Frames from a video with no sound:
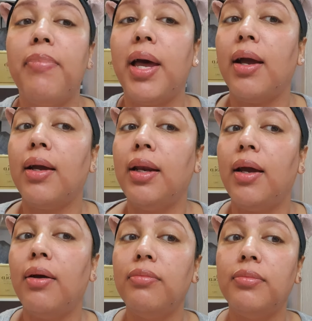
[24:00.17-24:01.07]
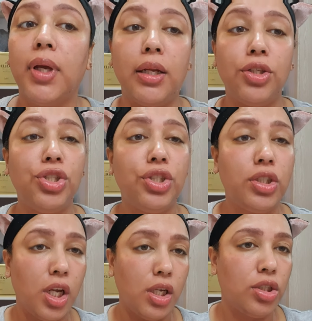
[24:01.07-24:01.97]
back now. I've
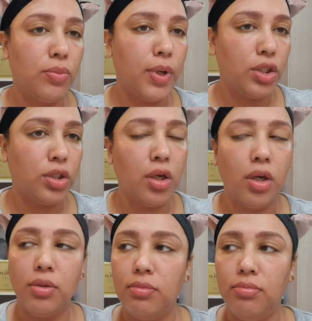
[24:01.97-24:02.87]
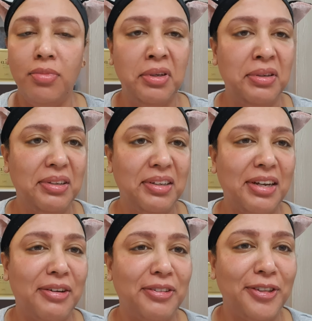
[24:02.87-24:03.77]
changed my shirt,
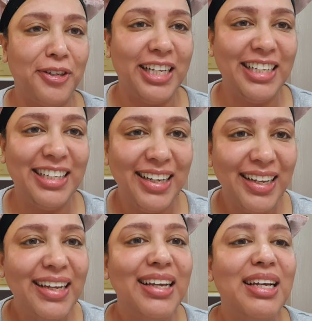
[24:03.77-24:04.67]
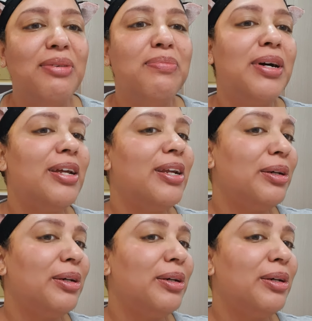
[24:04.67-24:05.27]
got all dirty, but